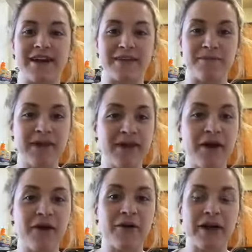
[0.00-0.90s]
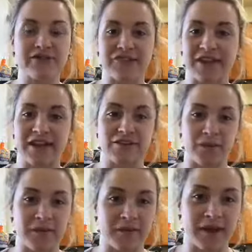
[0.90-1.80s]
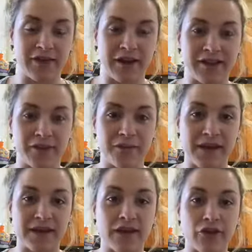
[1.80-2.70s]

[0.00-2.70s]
and the pico, and just say, don't bring me any rice or beans.